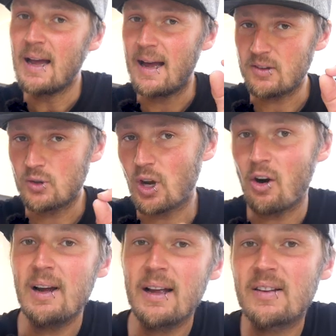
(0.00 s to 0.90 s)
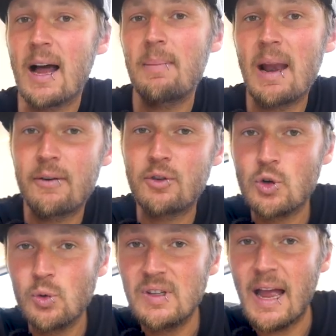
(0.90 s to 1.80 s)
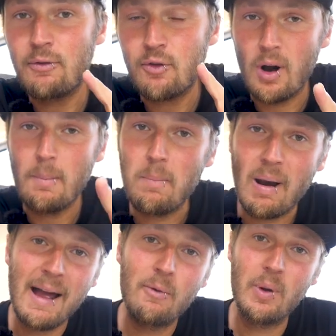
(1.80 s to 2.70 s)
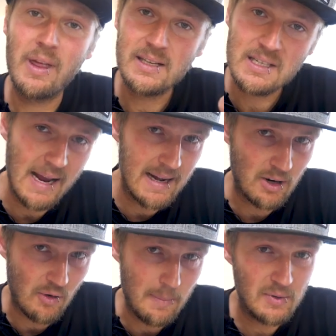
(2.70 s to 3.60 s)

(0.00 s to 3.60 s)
As tutorial example, I've chosen a front blind with a tail grab,